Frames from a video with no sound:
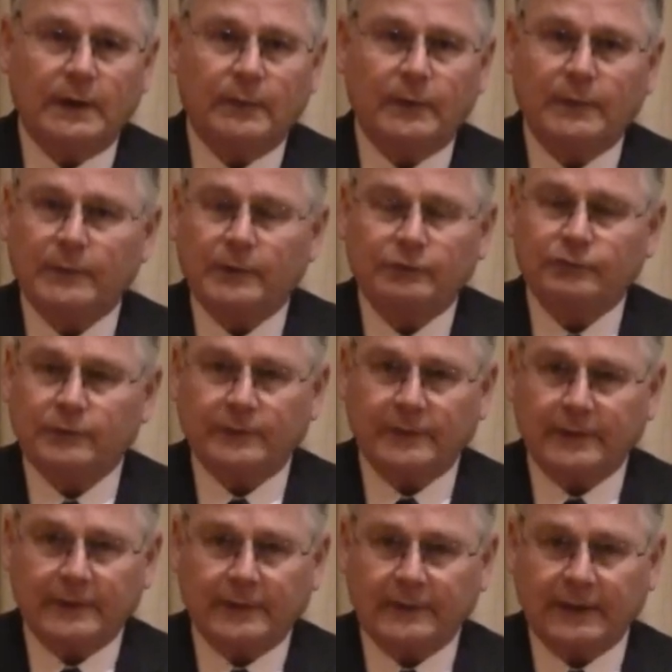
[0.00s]
we weren't sure
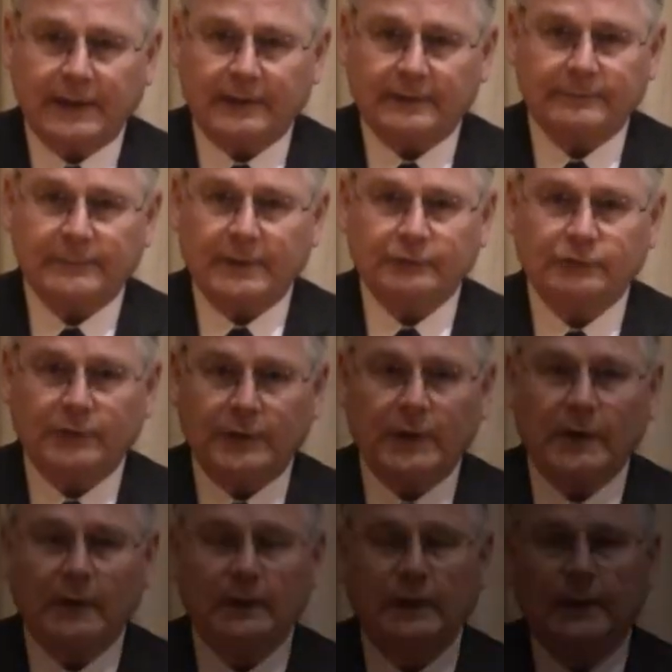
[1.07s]
that it added much at
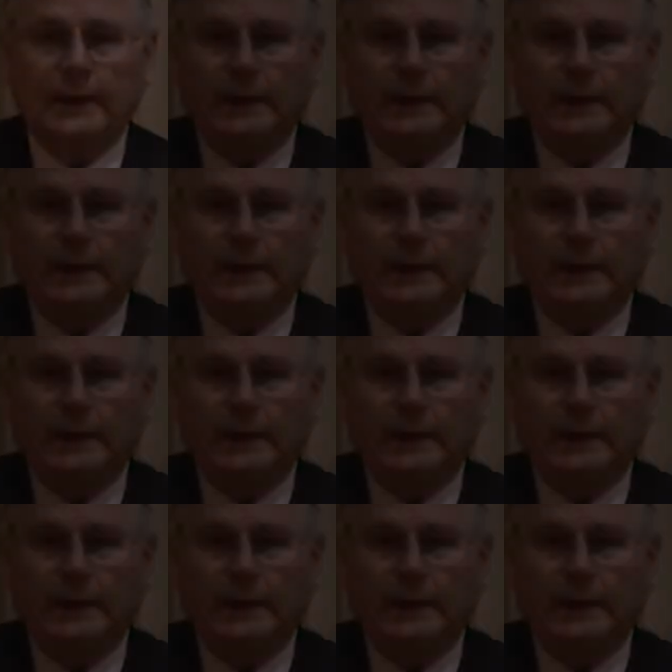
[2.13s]
all.